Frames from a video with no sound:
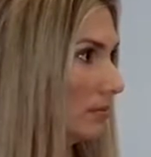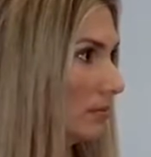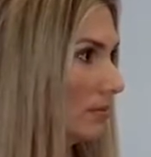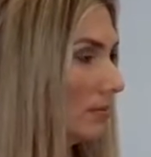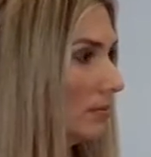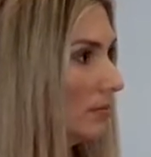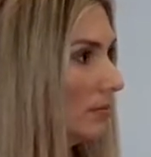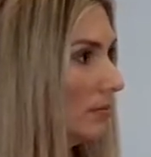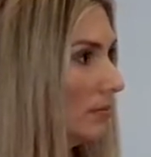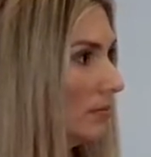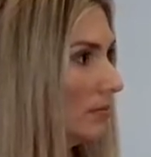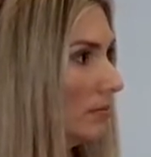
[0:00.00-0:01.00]

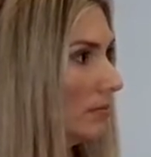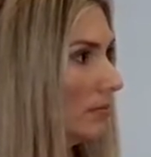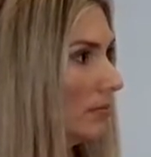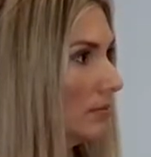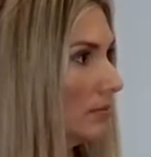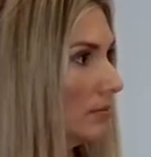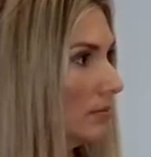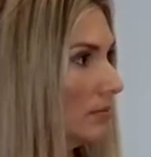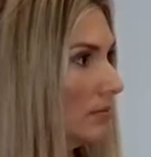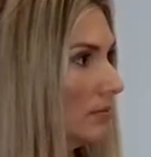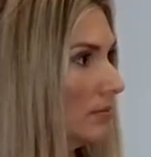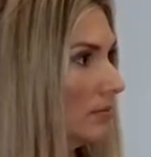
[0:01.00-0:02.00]

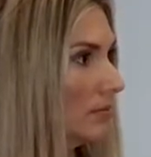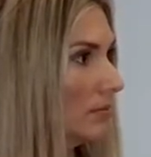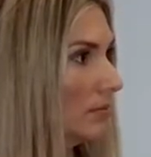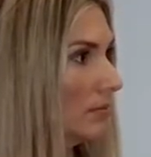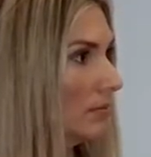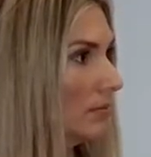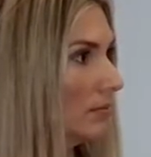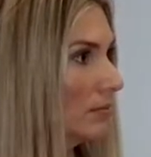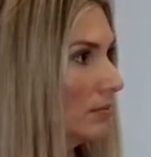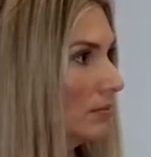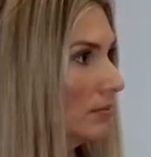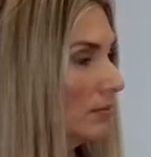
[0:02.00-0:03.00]

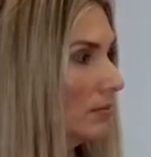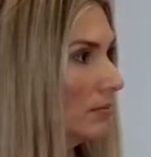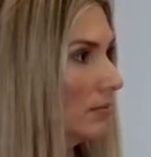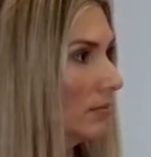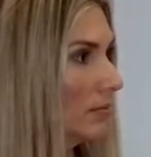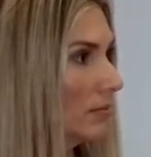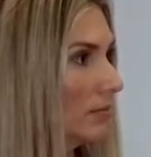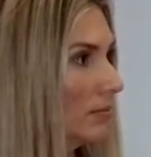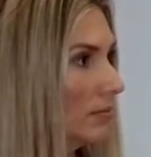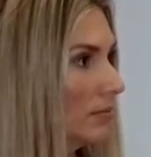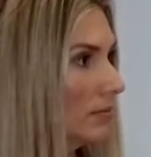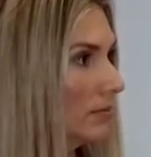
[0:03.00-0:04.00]

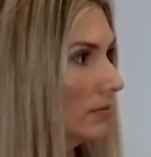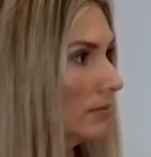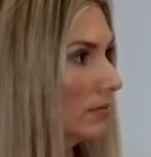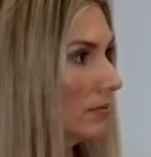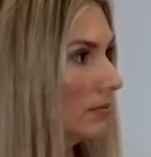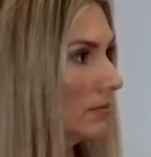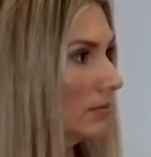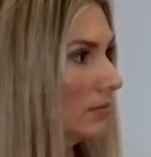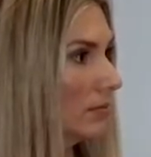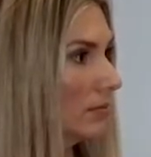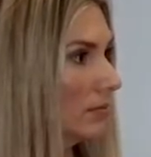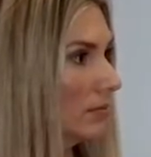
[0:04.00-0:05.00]

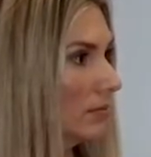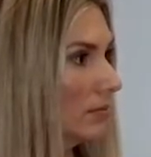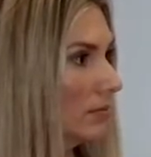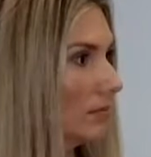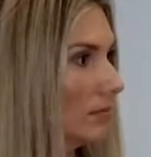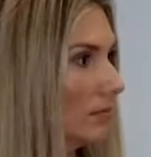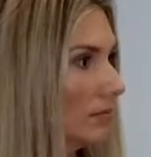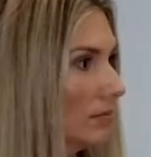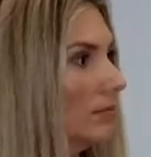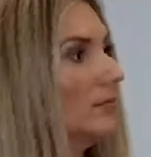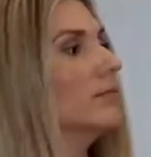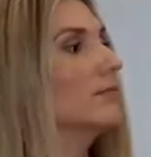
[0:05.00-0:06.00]

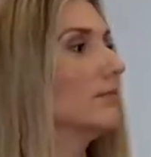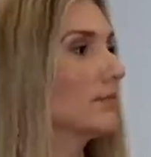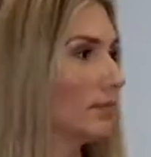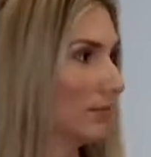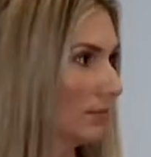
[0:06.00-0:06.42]
[no speech]